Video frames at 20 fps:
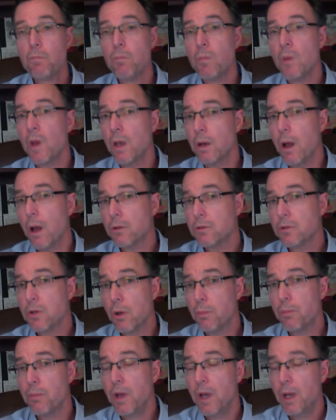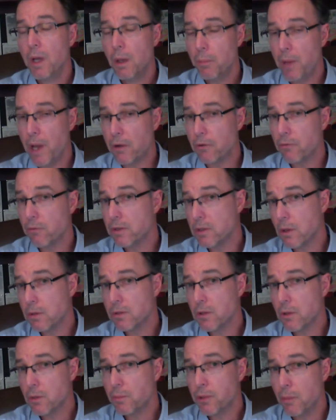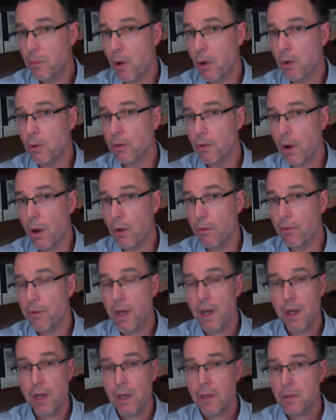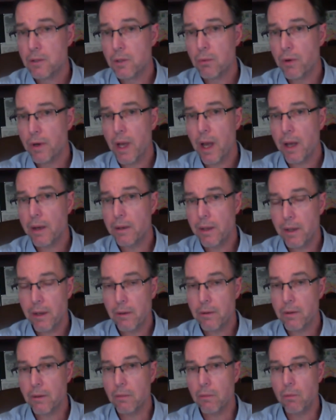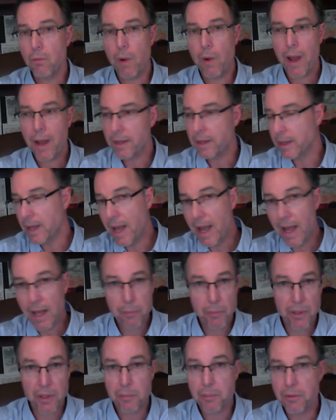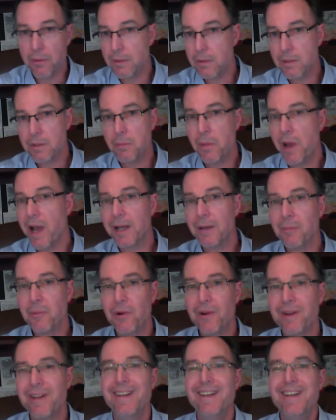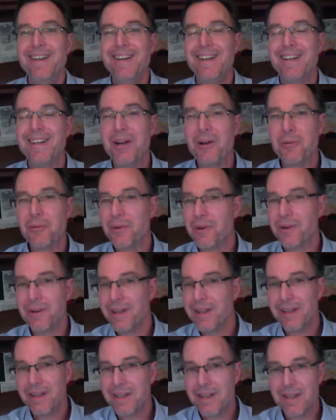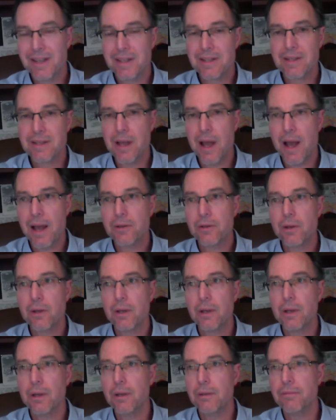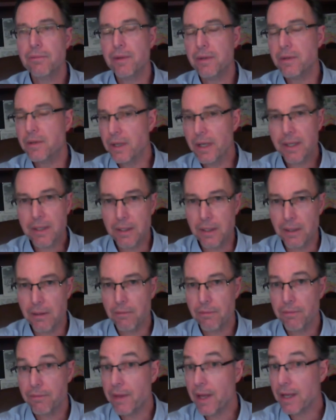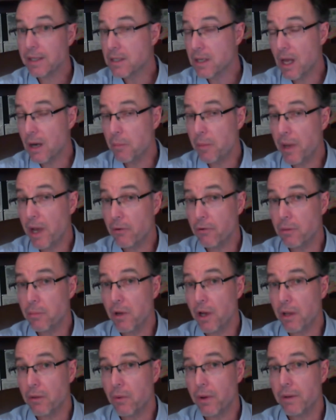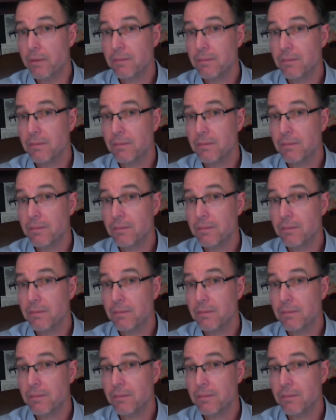Boundaries also promote growth. So we're not here to whack and hack people and smack them. It's not vindictive. That's not a boundary, by the way.